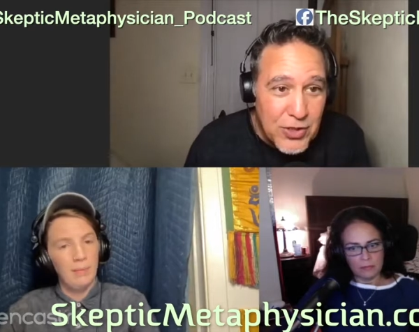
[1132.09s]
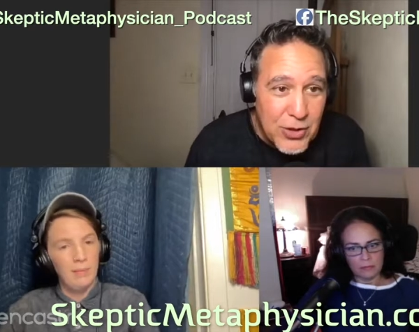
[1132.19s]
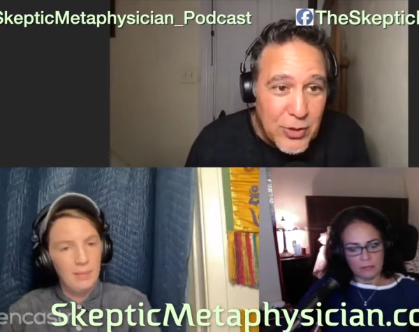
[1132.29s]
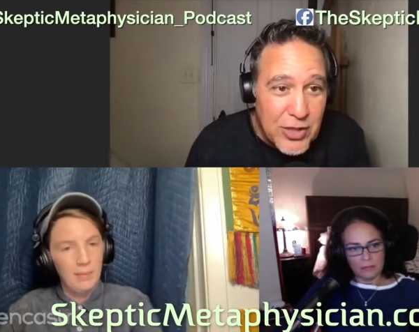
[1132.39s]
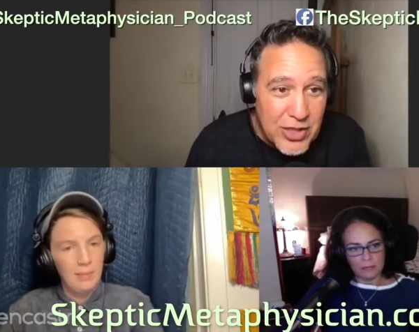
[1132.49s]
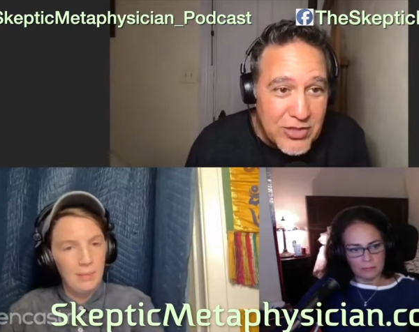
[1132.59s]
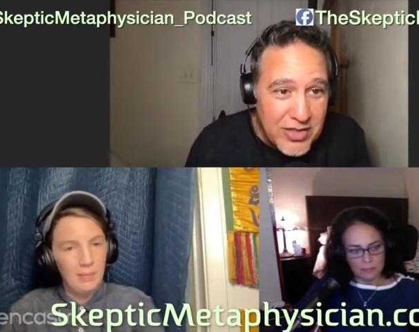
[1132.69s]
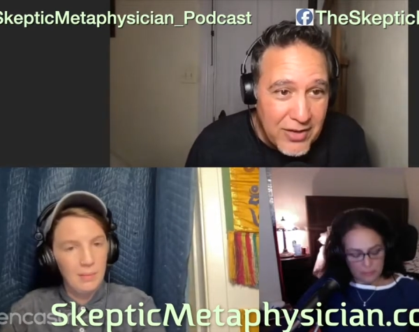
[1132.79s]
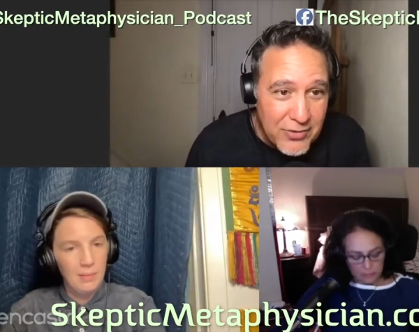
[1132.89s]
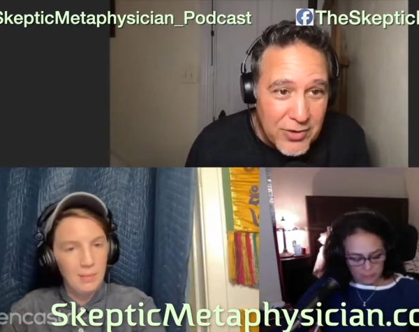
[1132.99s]
Speaker 1: the only
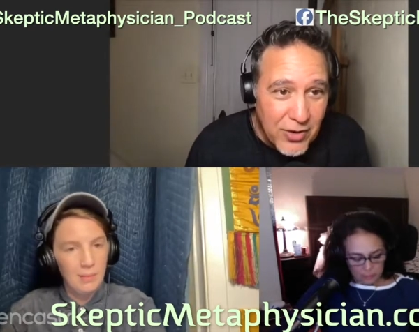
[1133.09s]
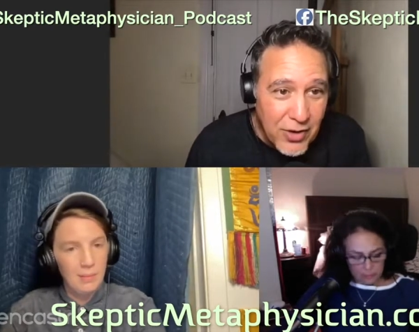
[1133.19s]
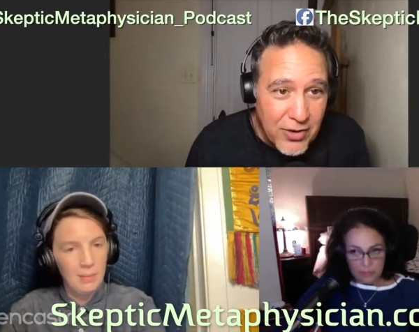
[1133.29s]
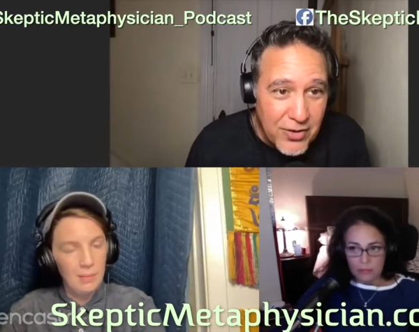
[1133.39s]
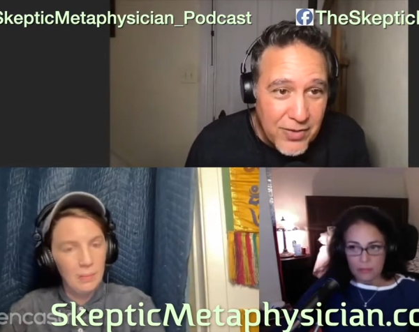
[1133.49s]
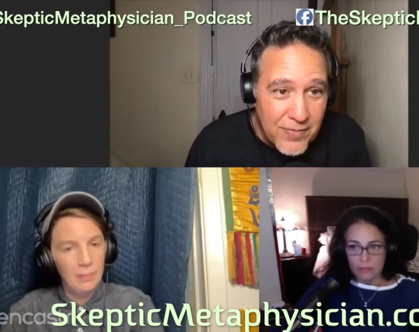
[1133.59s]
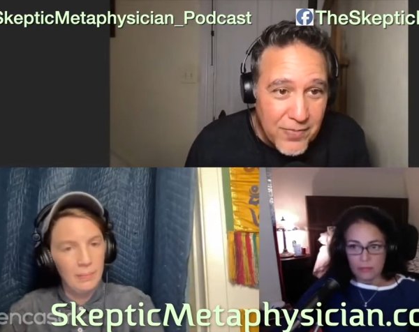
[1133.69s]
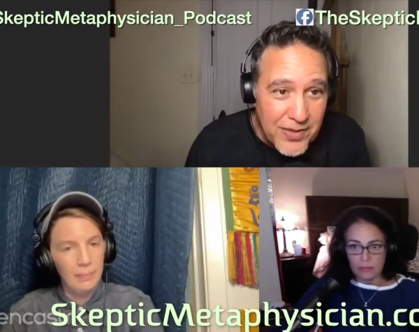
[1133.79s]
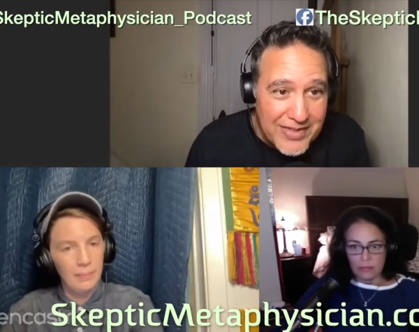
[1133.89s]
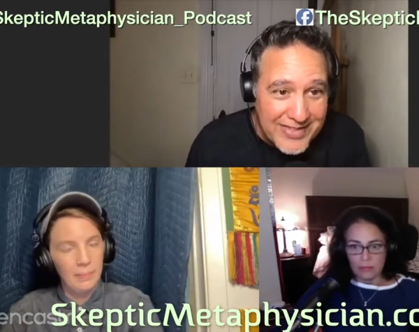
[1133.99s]
things left
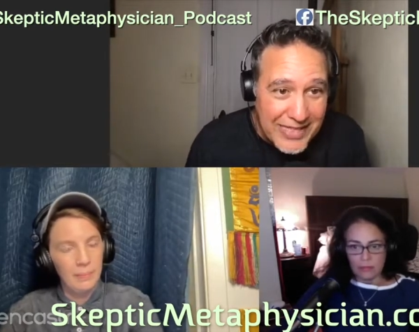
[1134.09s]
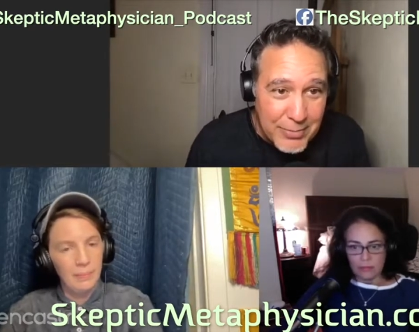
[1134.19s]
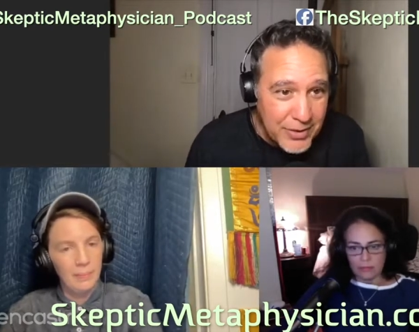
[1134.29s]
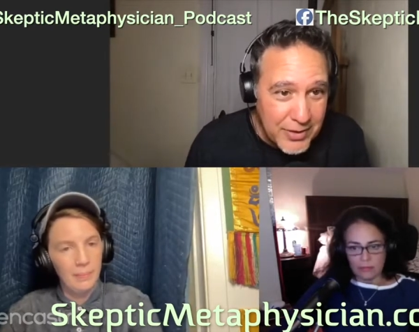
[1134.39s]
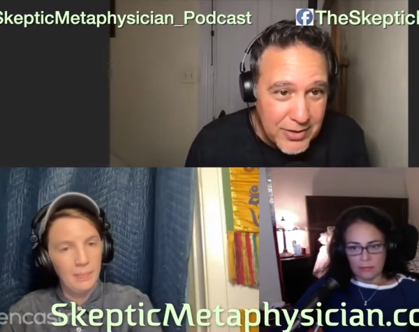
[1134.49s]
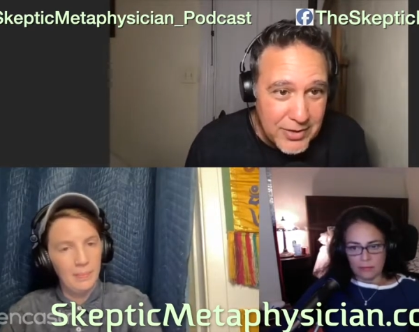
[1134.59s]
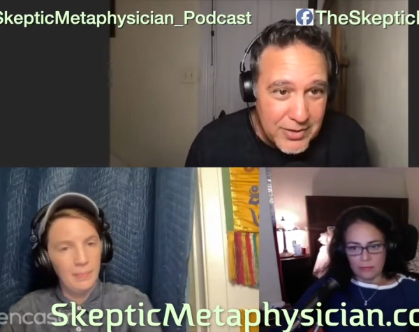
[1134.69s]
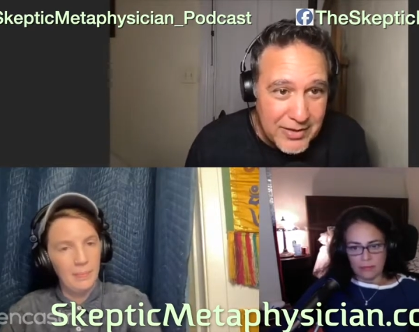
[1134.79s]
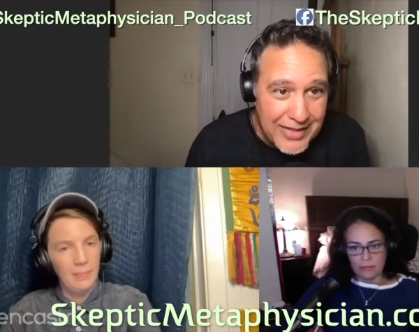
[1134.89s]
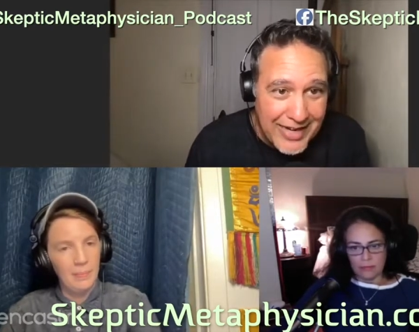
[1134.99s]
are
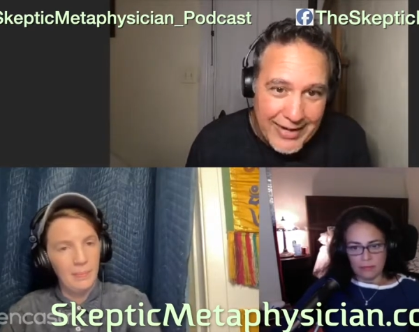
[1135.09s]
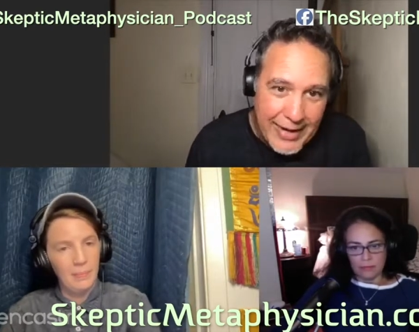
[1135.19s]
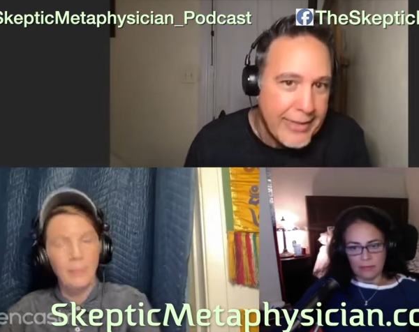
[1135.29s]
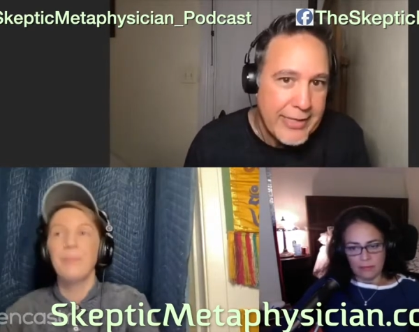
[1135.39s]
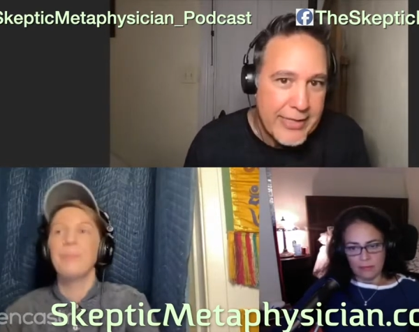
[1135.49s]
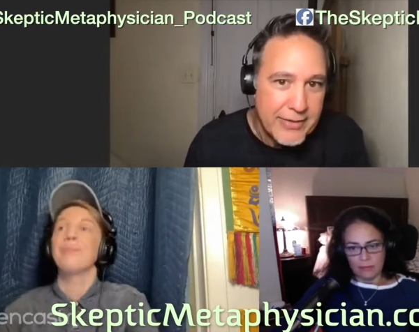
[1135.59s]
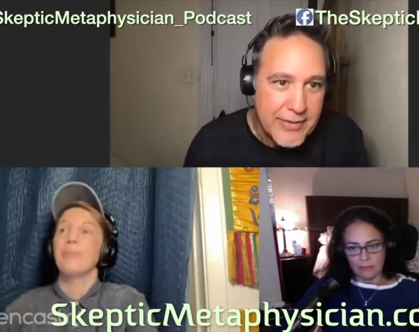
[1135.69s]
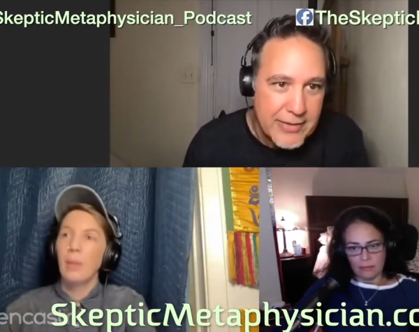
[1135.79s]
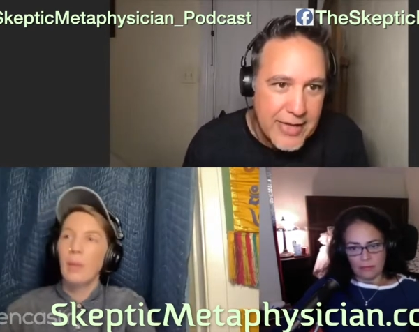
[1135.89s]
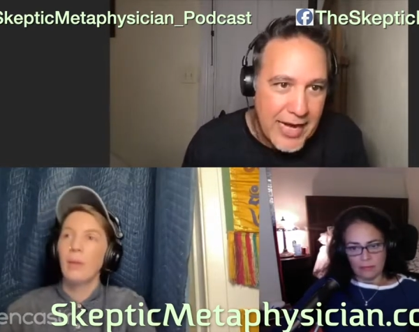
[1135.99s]
demons and
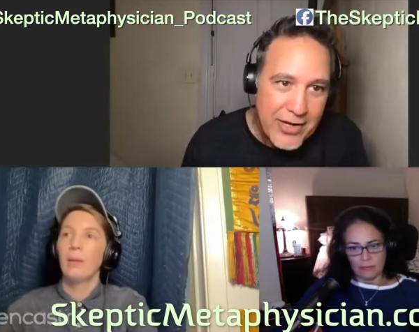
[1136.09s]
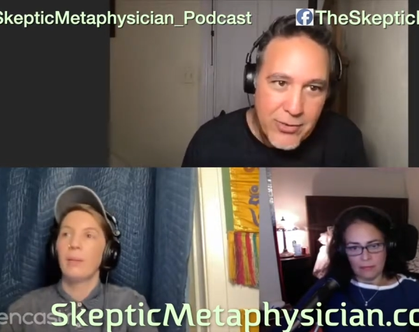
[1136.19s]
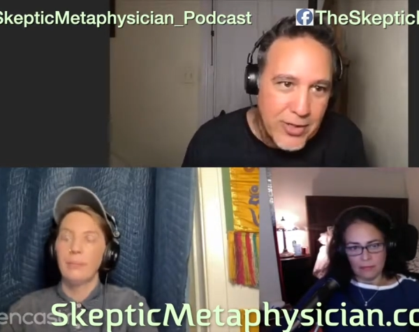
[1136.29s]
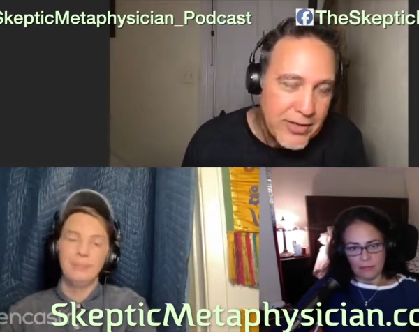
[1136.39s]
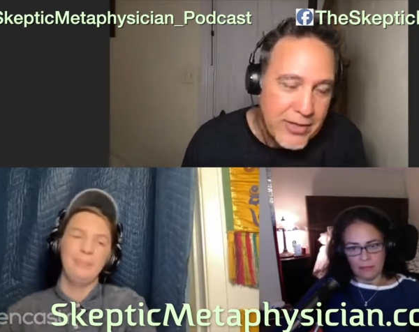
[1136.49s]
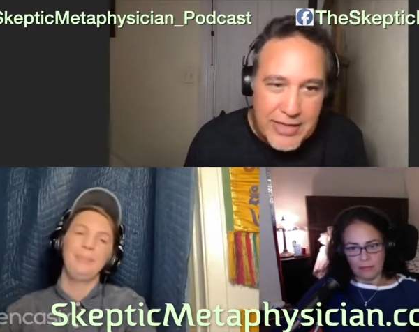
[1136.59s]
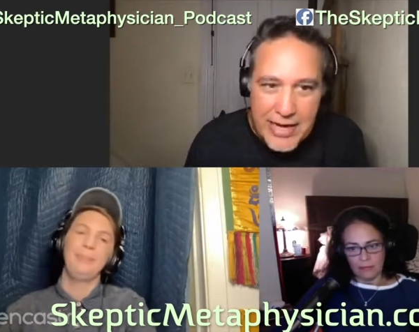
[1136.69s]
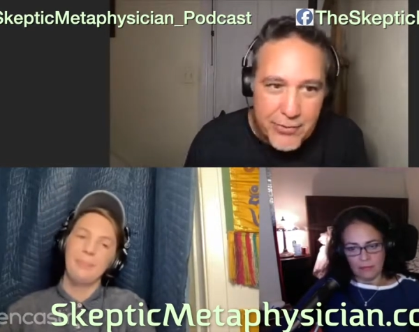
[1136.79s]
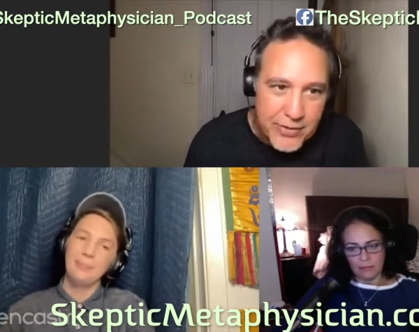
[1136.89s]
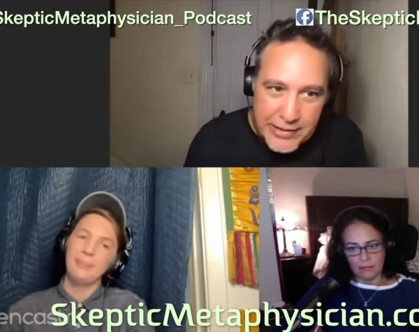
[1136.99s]
aliens. I don't want to mm.
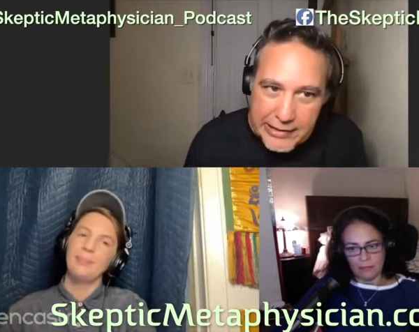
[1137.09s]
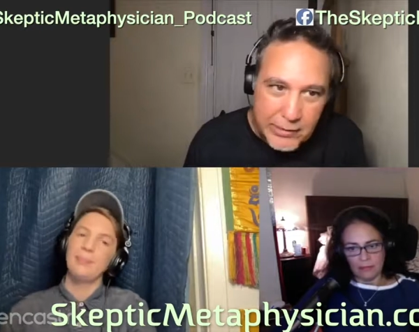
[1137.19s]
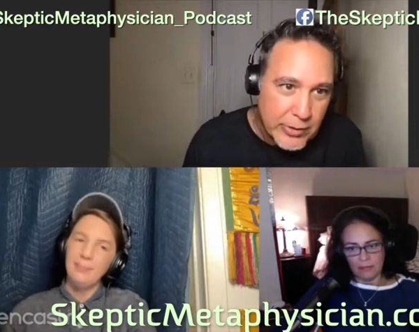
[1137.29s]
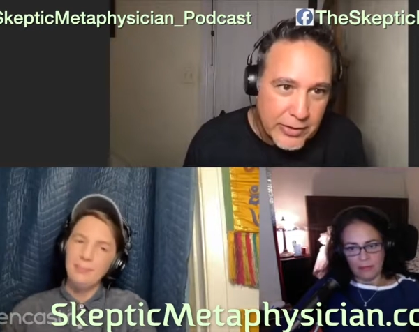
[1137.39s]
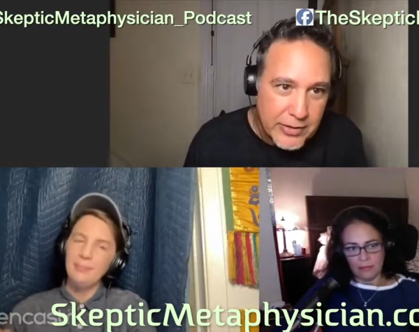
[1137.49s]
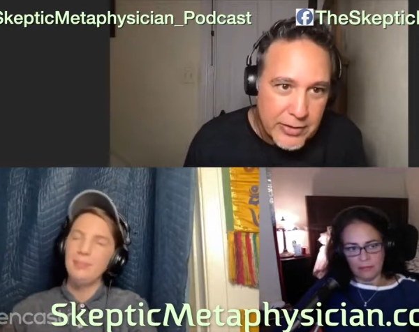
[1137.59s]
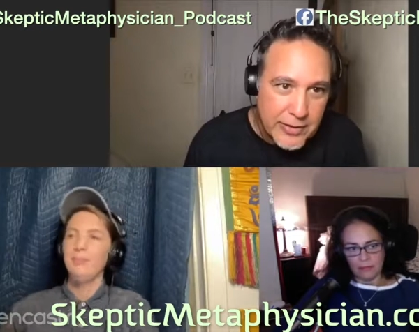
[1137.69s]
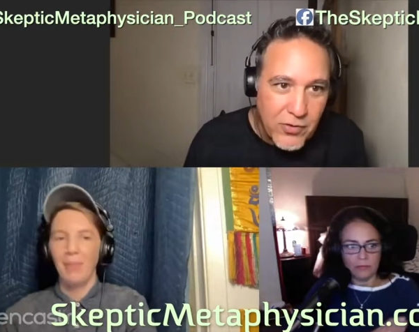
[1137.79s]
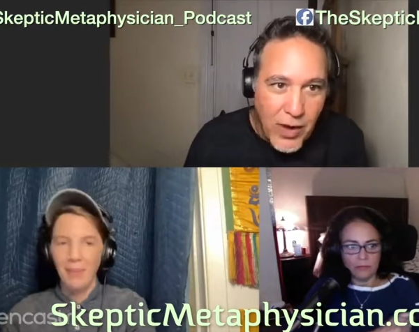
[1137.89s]
encounter either one.